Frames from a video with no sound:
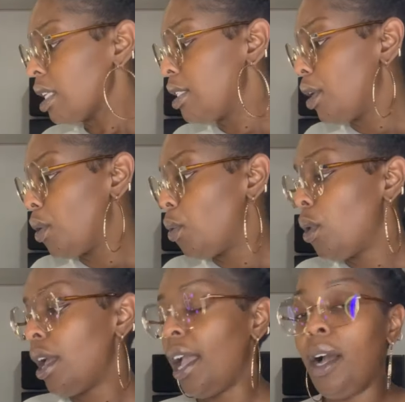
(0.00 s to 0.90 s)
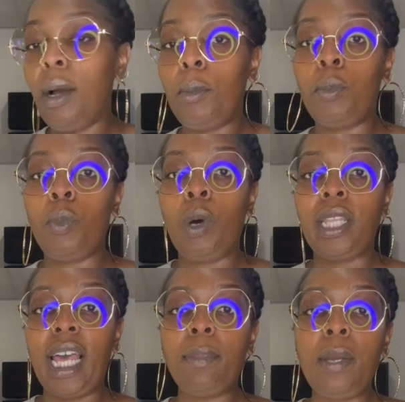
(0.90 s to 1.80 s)
So a
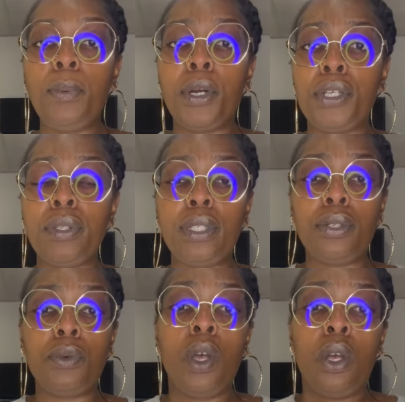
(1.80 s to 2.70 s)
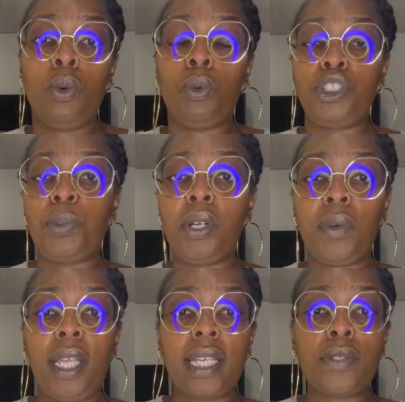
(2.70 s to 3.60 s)
lot of people are used to, once you put a
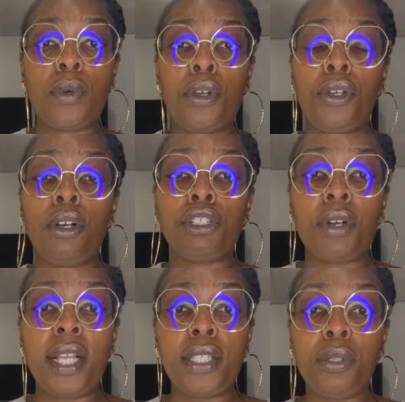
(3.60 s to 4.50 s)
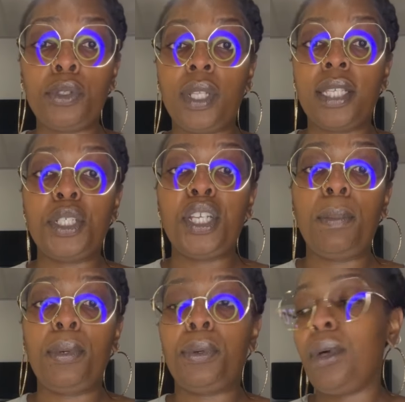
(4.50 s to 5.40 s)
relaxer on, you go straight into neutralizing
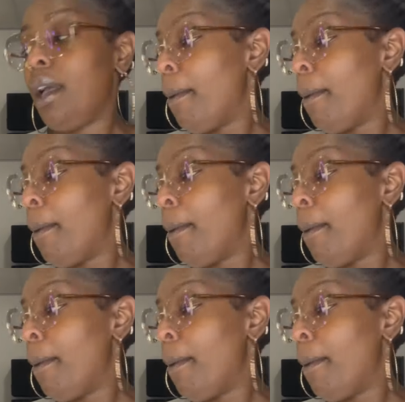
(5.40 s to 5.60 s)
shampoo.